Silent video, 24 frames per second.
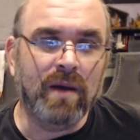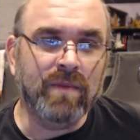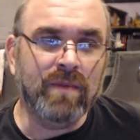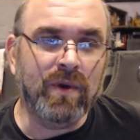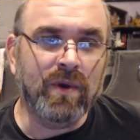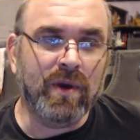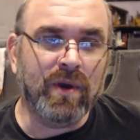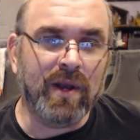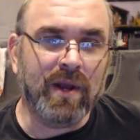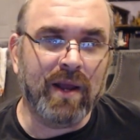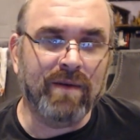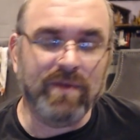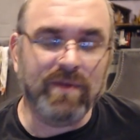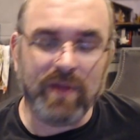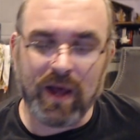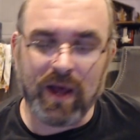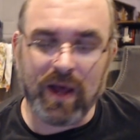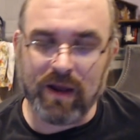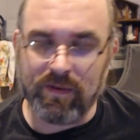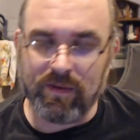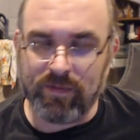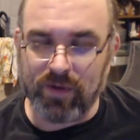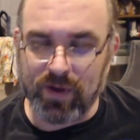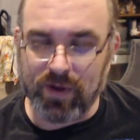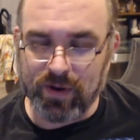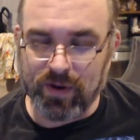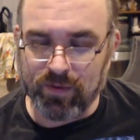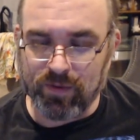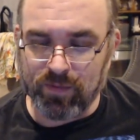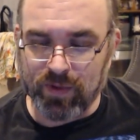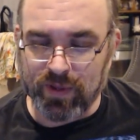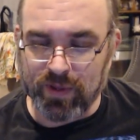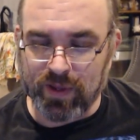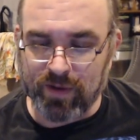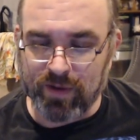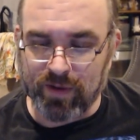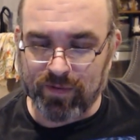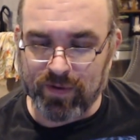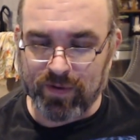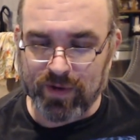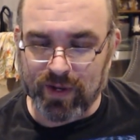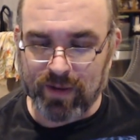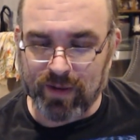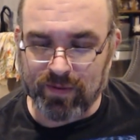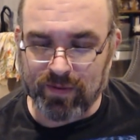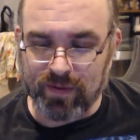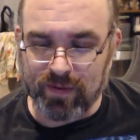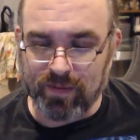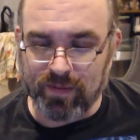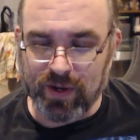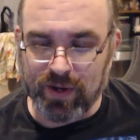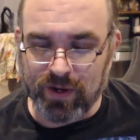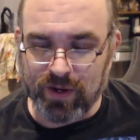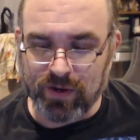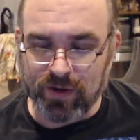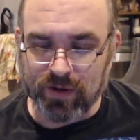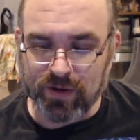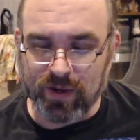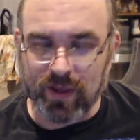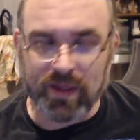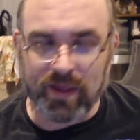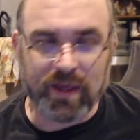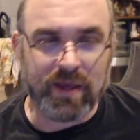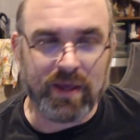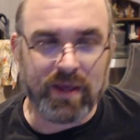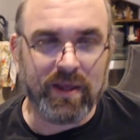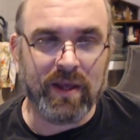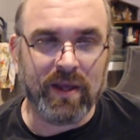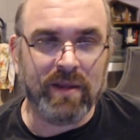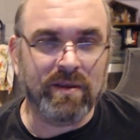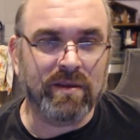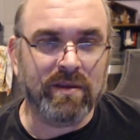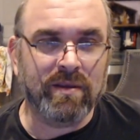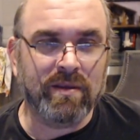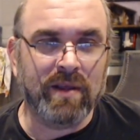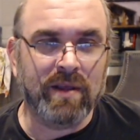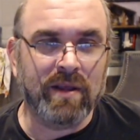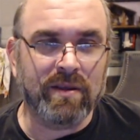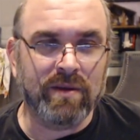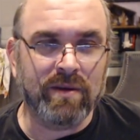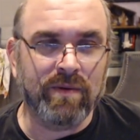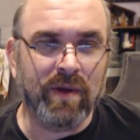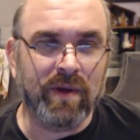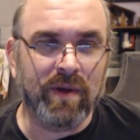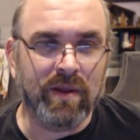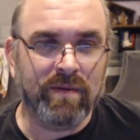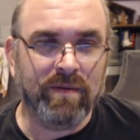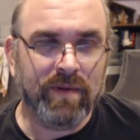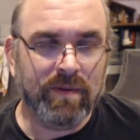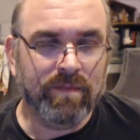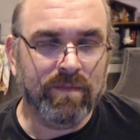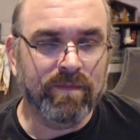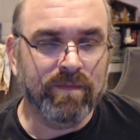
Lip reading: You can have a lot of fun with different types of miniatures. I think that's irrelevant.